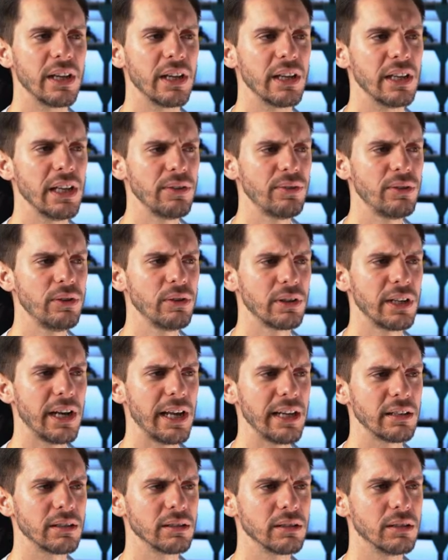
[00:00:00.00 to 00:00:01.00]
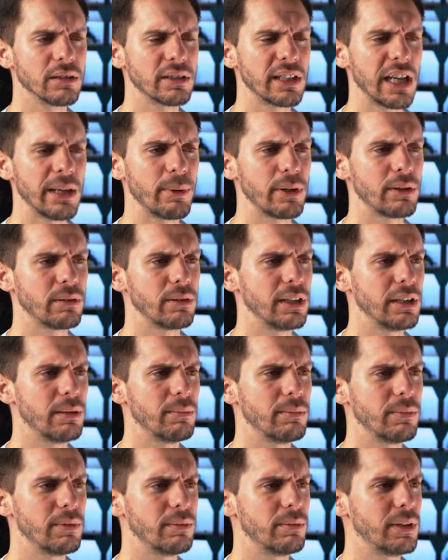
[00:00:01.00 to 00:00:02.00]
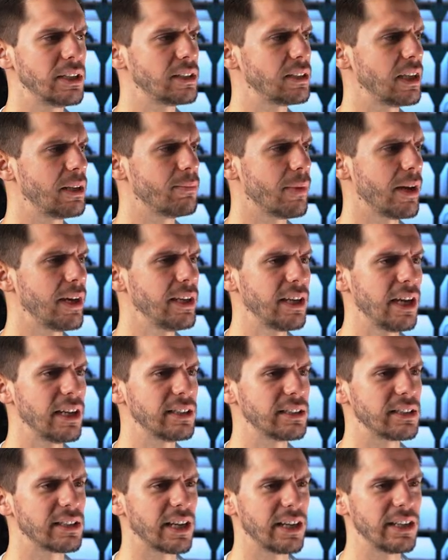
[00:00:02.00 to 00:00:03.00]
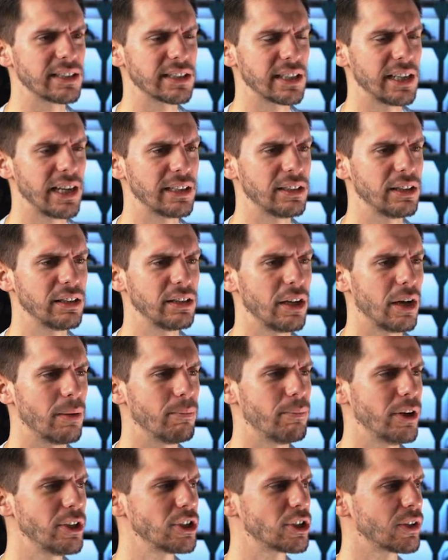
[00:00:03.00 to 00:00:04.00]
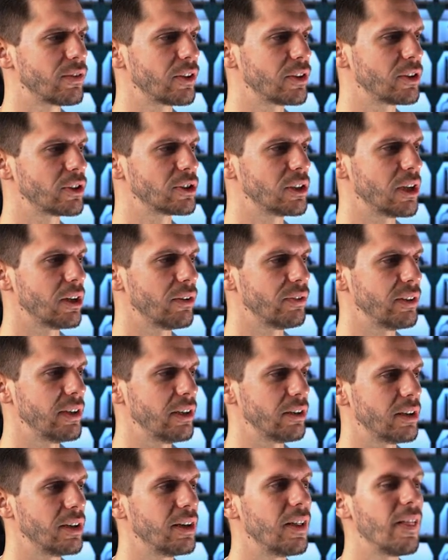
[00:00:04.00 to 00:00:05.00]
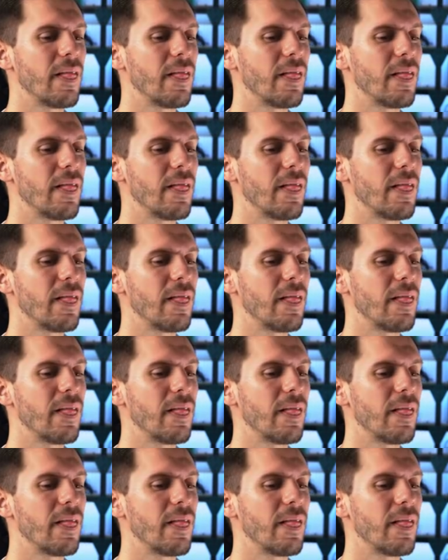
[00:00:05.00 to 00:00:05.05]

If you're like, okay, but in this, in my case, it kind of selected a bunch of other stuff here.